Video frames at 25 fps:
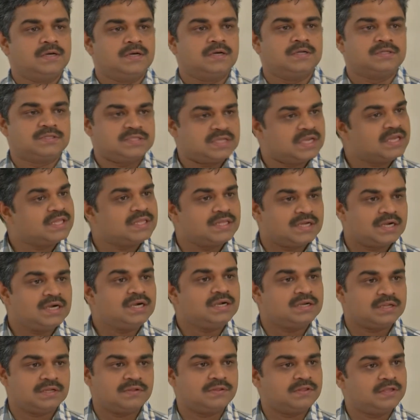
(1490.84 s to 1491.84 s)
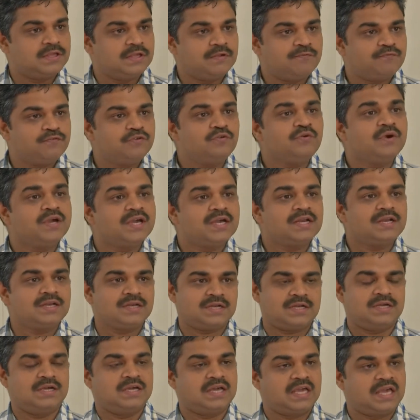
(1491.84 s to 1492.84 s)
say that if you
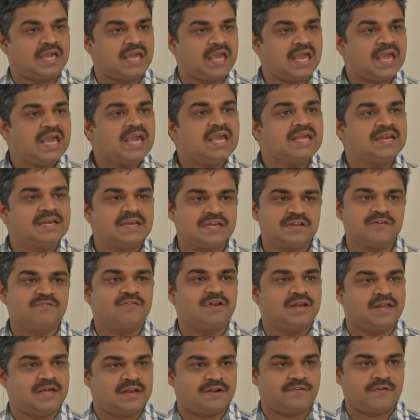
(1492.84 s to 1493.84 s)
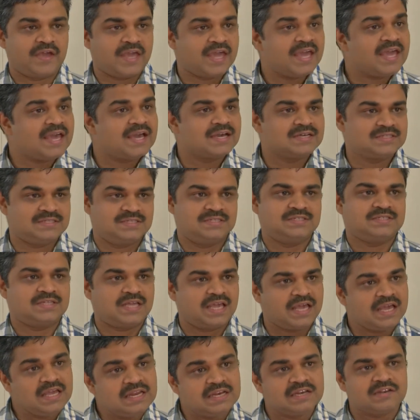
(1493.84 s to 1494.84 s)
get k interval graph, k axis,
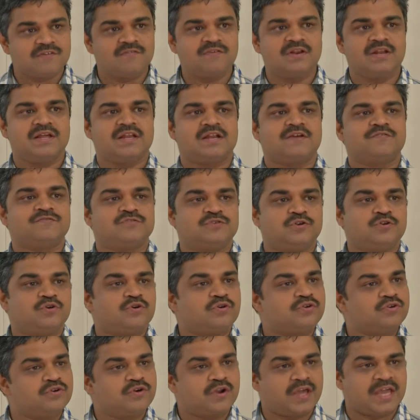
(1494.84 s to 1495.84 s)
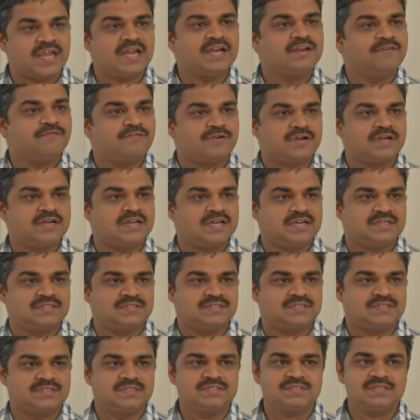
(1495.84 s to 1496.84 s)
k interval graphs drawn on k different
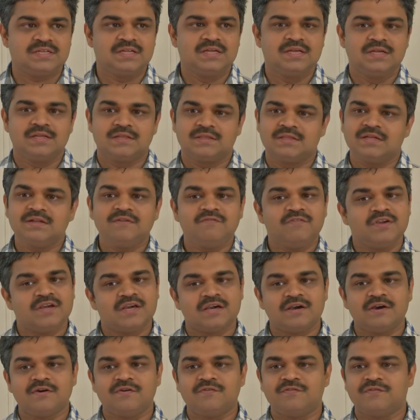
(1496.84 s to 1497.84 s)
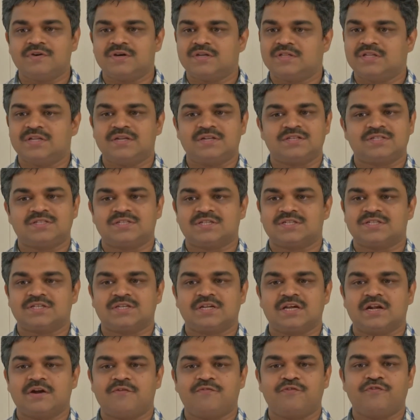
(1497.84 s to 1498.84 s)
axes, then we have the intersection
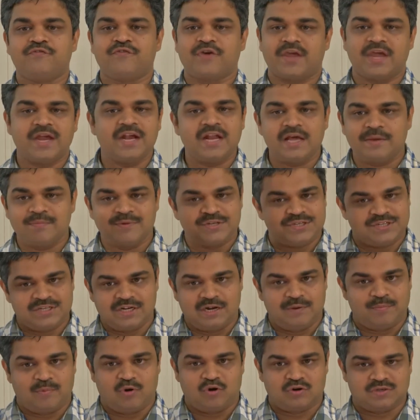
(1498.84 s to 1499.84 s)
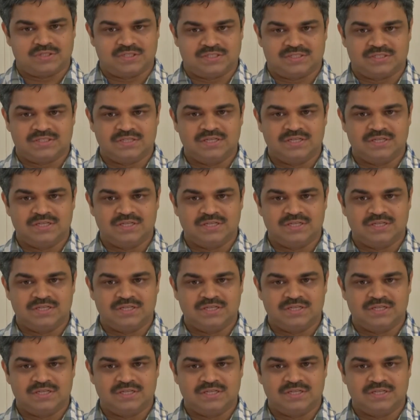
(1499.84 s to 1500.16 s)
graph of k dimensional boxes,